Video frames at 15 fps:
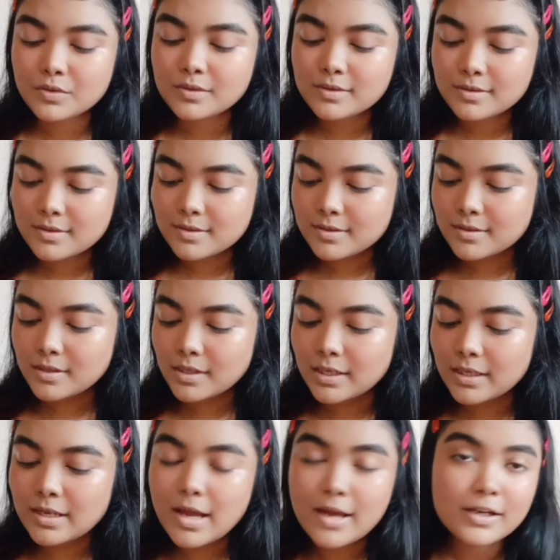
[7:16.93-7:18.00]
this is the
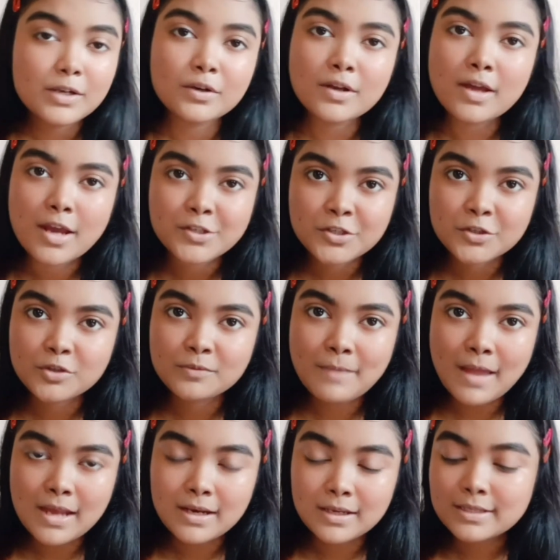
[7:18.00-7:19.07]
Hilary Rhoda eyeshadow
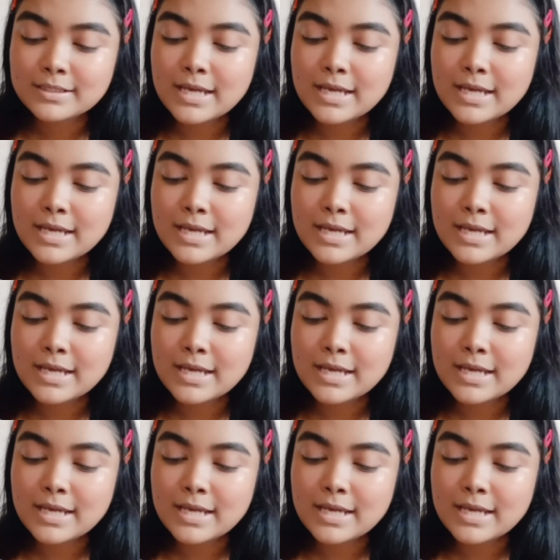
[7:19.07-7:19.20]
palette,